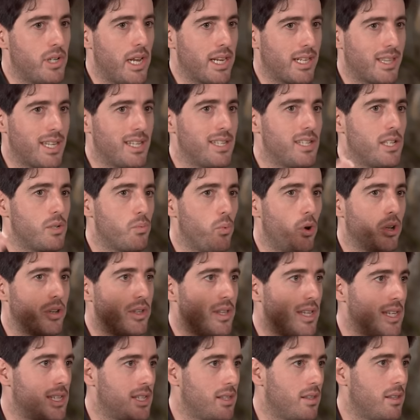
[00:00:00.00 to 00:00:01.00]
like this is
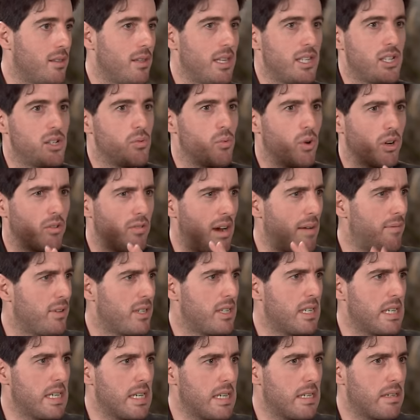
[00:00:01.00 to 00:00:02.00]
what
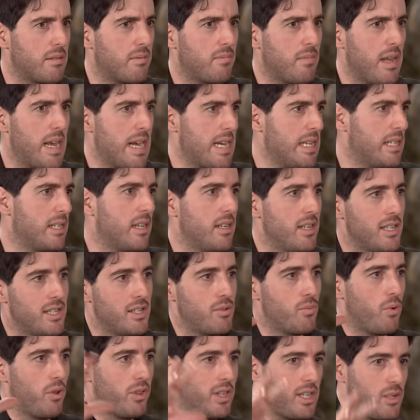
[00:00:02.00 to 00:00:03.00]
gravity is and this is
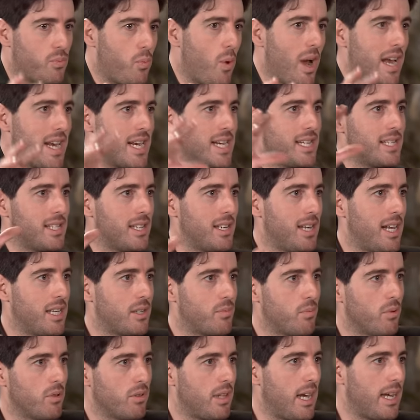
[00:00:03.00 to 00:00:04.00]
what this weighs and that's
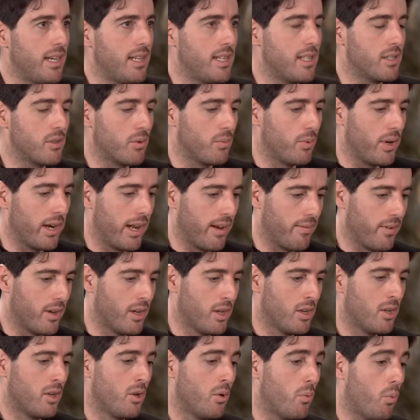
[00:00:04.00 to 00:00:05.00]
what that is or whatever.
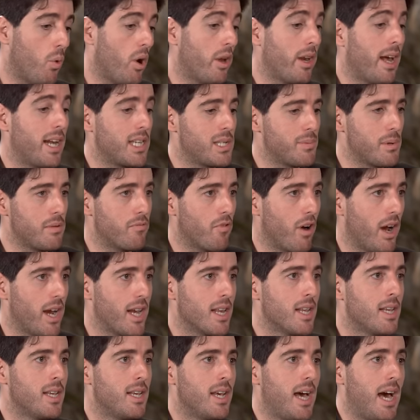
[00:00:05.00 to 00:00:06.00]
One had to be
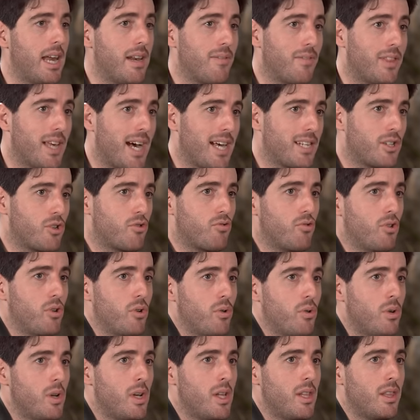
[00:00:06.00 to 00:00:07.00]
right, and if that's
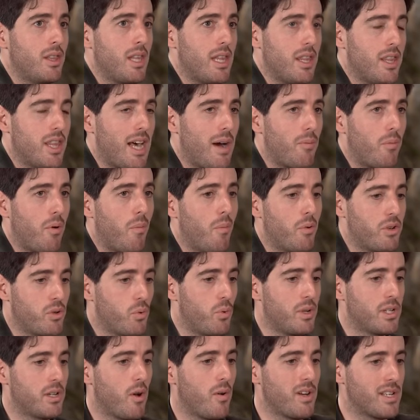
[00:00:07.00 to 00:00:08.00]
true, then that one was
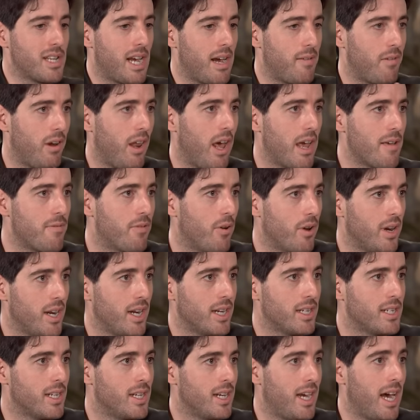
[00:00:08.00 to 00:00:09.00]
always going to have life on
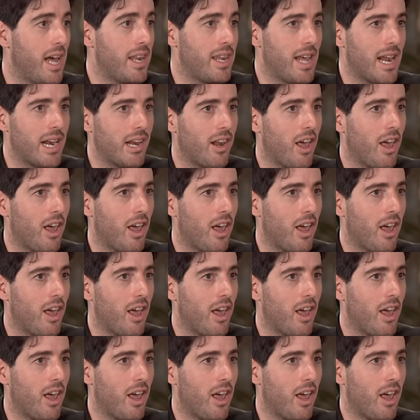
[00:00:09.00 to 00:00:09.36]
it, and that